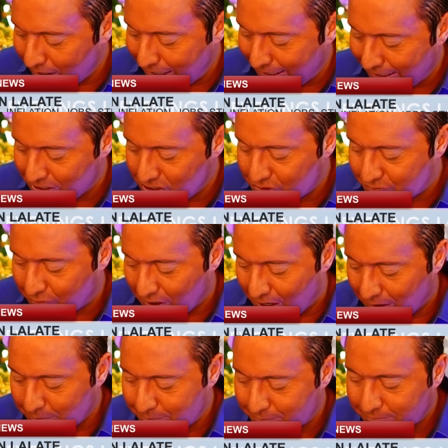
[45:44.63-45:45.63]
one is
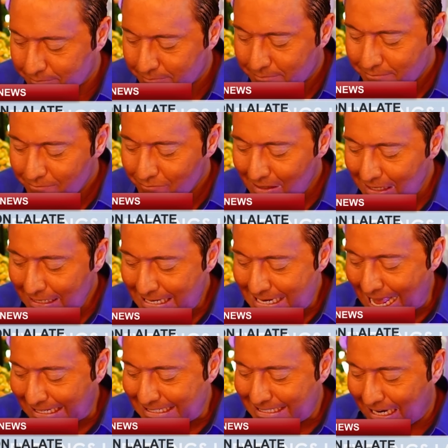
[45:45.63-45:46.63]
from
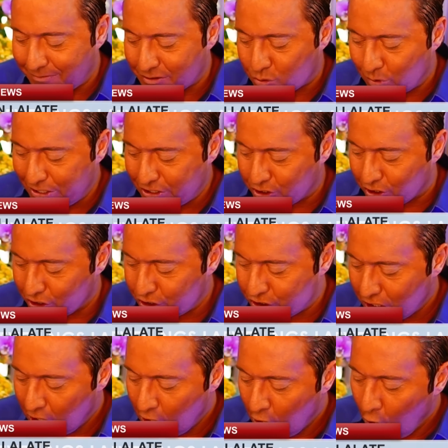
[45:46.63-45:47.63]
Ned Davis
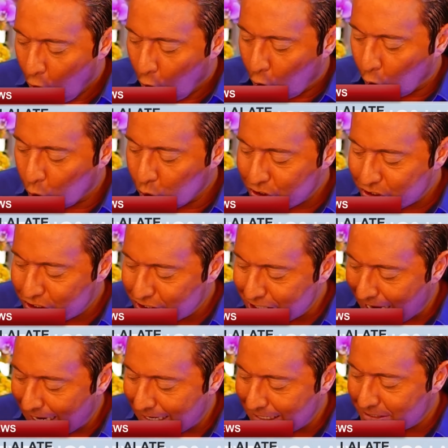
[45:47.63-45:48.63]
Research, who
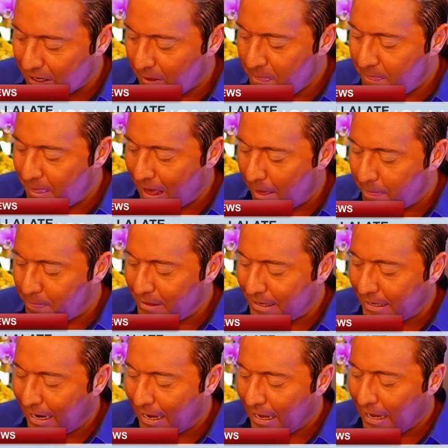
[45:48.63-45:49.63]
says
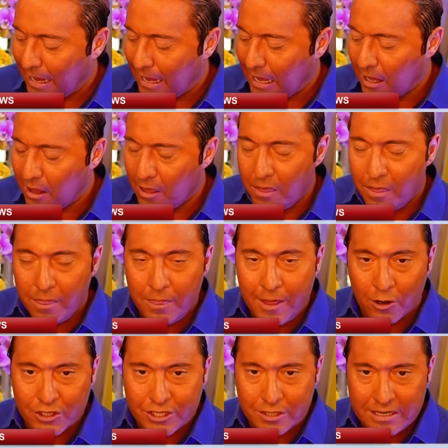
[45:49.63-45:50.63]
that the
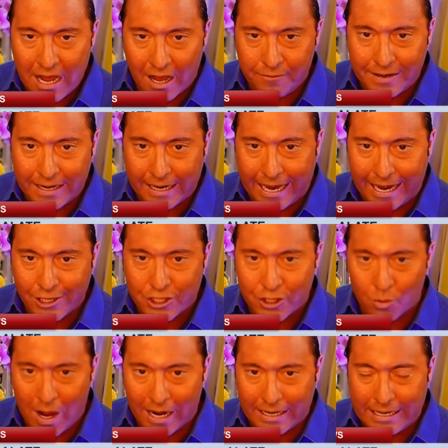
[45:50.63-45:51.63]
there is enough
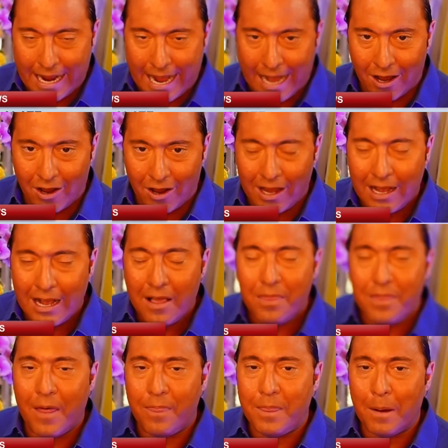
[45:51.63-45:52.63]
indication right now
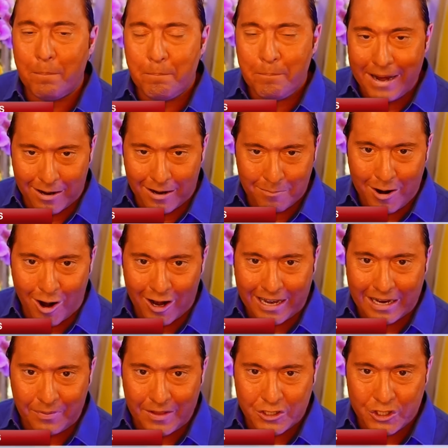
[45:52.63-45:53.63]
that the bear
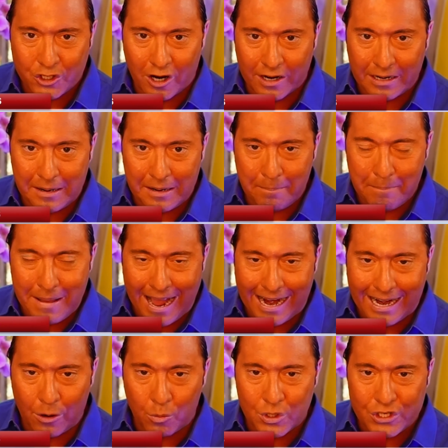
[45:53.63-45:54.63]
market that started in
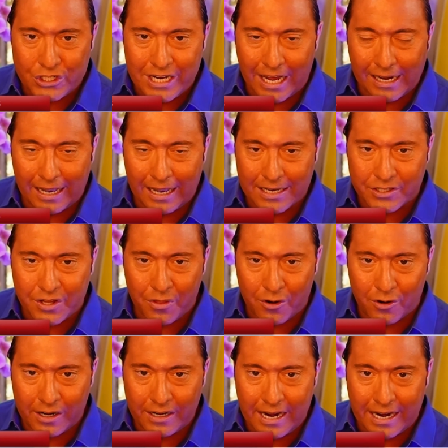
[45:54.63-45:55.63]
May was done in less
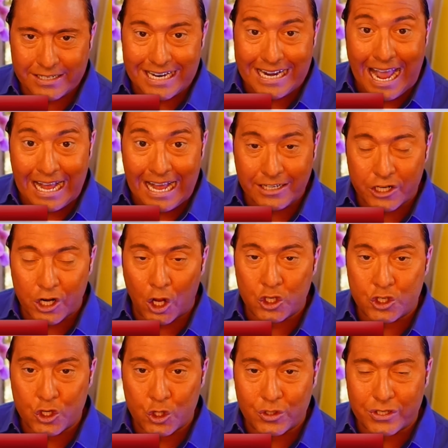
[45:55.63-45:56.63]
than 30 days and ended
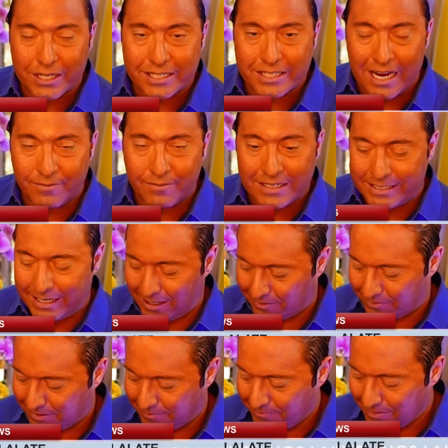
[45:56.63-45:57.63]
on June 6,
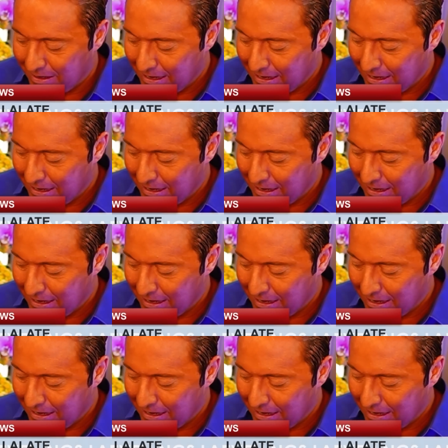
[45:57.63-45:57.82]
17th.